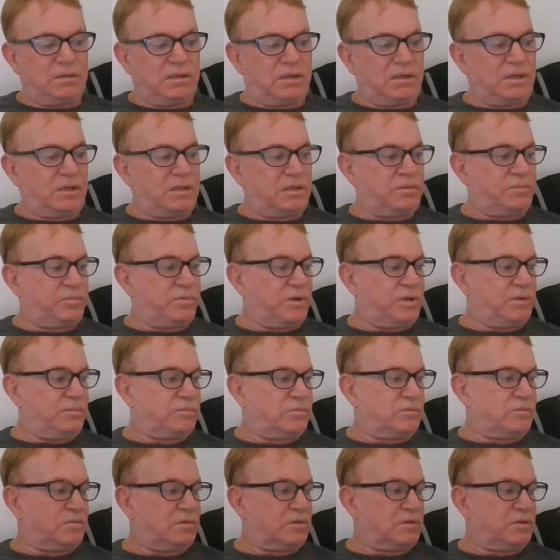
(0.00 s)
other
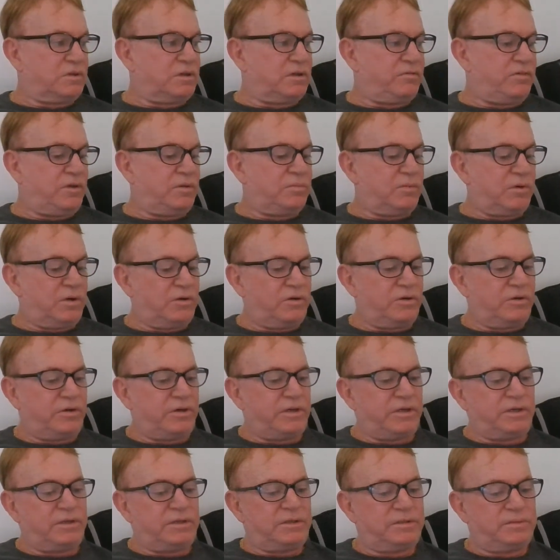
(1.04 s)
people will leave you
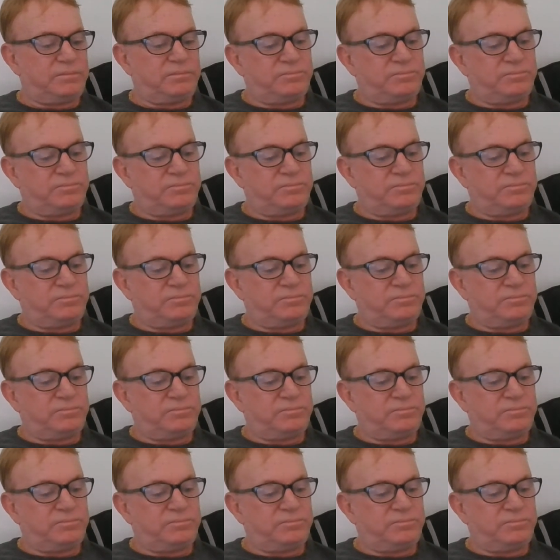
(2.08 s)
behind,